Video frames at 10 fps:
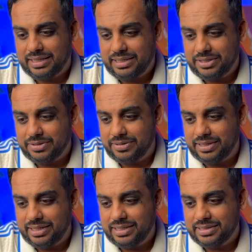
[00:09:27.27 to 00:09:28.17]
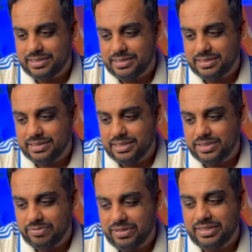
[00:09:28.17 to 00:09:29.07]
he's
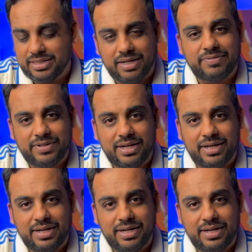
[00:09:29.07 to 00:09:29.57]
really toughed